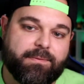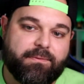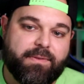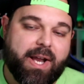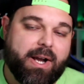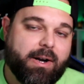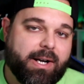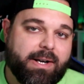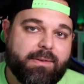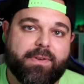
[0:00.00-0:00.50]

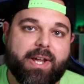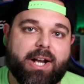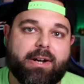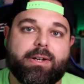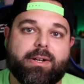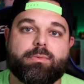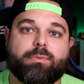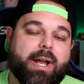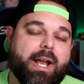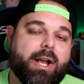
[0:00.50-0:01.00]
very,
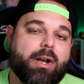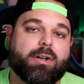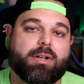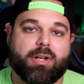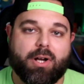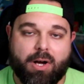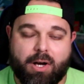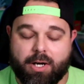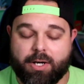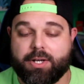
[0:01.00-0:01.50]
very rare
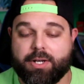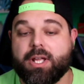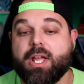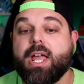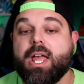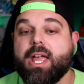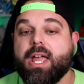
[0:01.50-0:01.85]
card.